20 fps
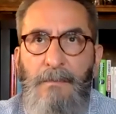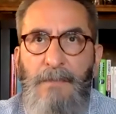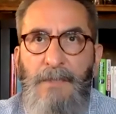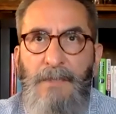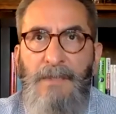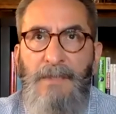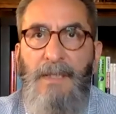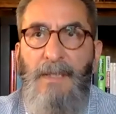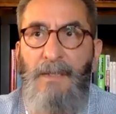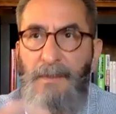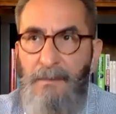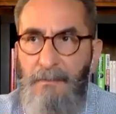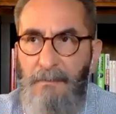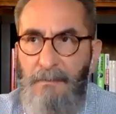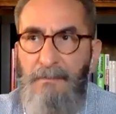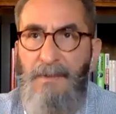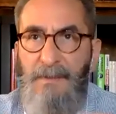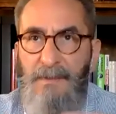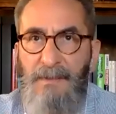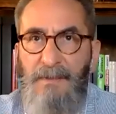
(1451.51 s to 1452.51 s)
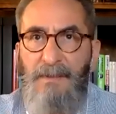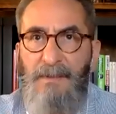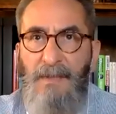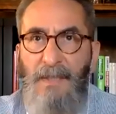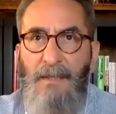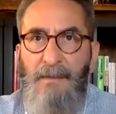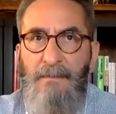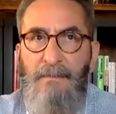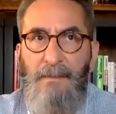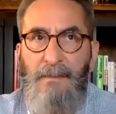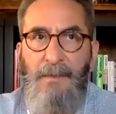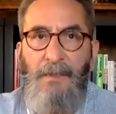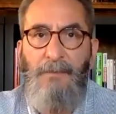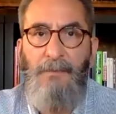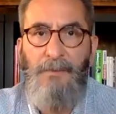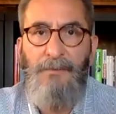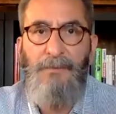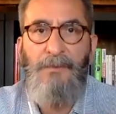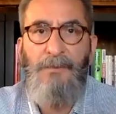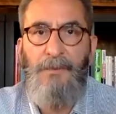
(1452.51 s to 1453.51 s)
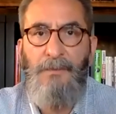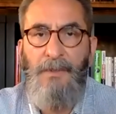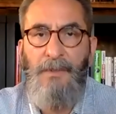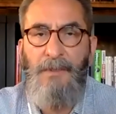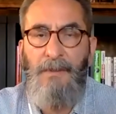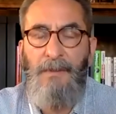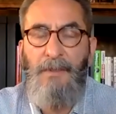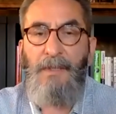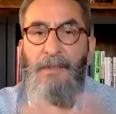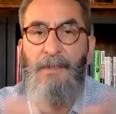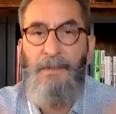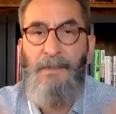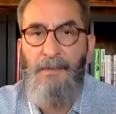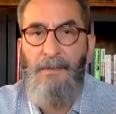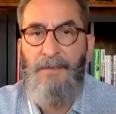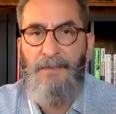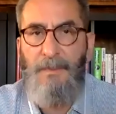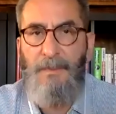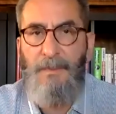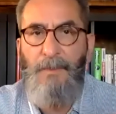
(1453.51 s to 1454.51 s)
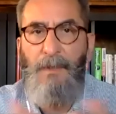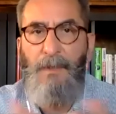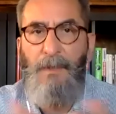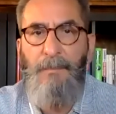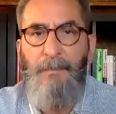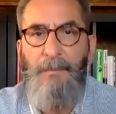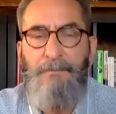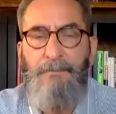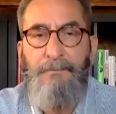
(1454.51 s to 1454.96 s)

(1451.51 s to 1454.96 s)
to tell you this is not good what you're doing and here's some hope